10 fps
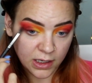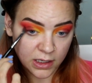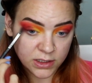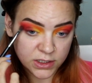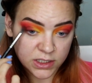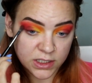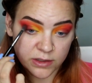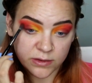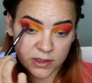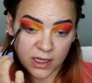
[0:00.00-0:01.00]
and just
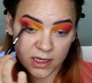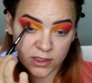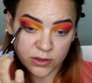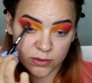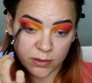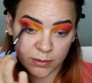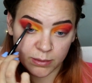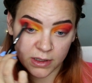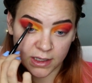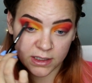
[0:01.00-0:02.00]
use that to
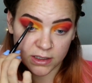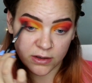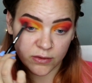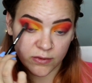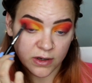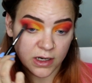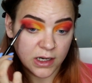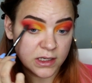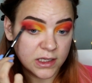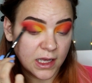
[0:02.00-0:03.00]
blend over
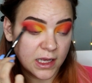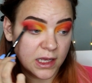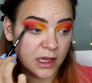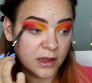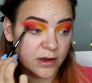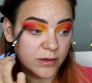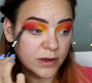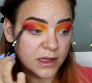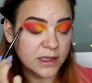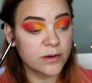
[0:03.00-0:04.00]
into that yellow
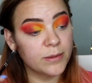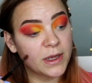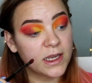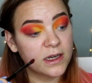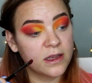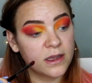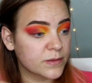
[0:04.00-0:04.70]
a little bit.